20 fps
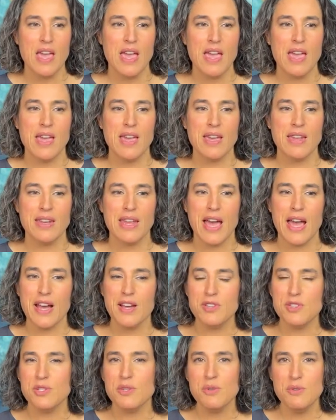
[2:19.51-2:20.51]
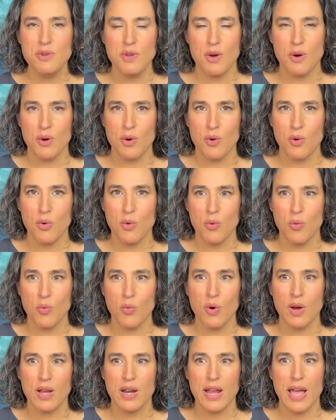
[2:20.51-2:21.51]
And as you know,
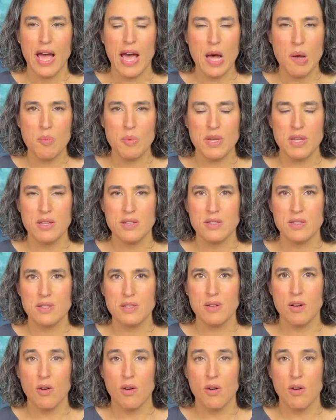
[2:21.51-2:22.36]
what happens